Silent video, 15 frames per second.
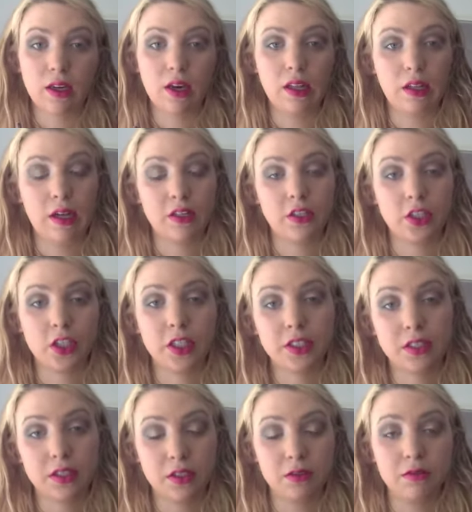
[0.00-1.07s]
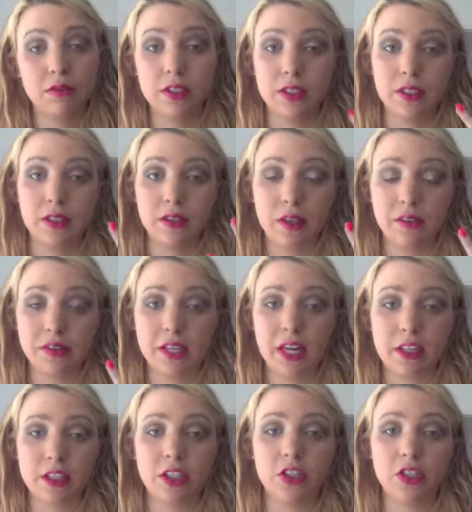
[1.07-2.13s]
I like to do this because it really gives an
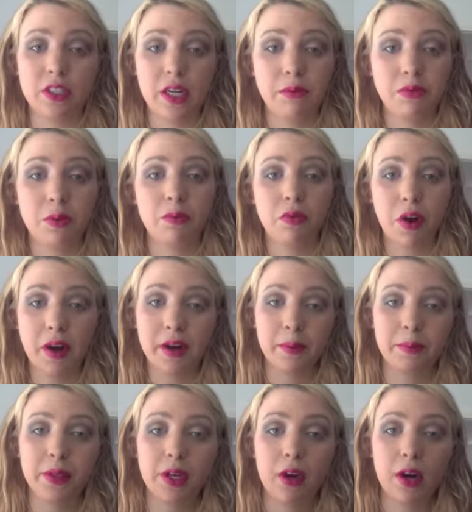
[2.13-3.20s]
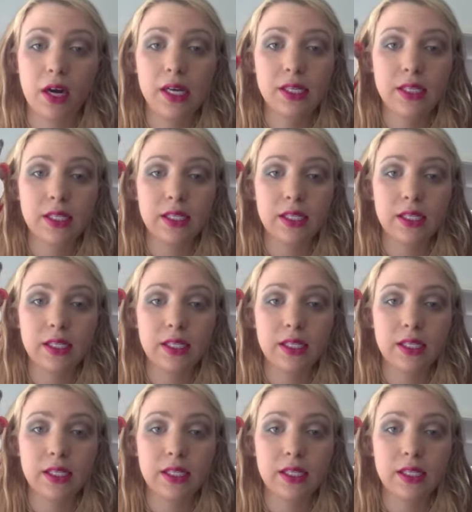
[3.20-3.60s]
extra step to brighten up the eyes,